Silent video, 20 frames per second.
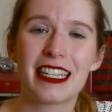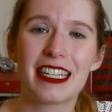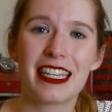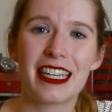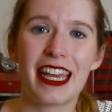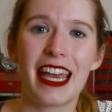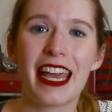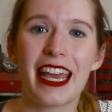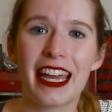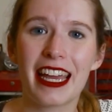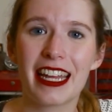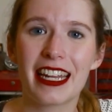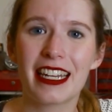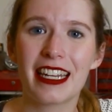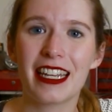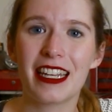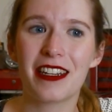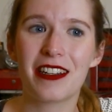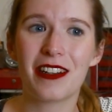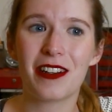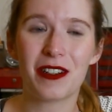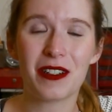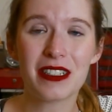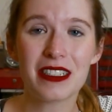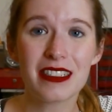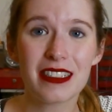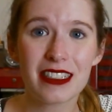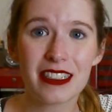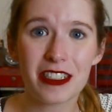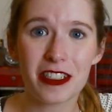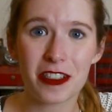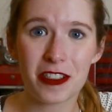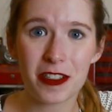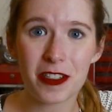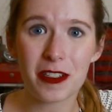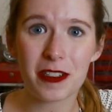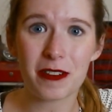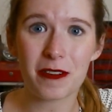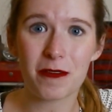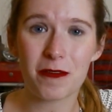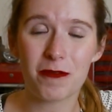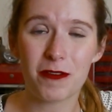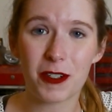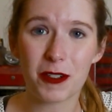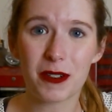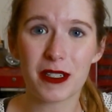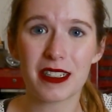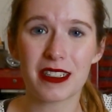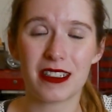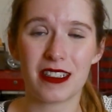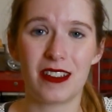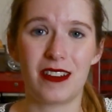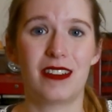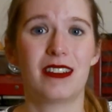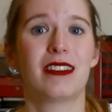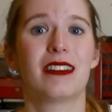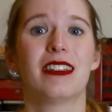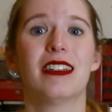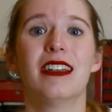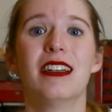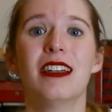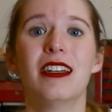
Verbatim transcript: can and honestly should focus on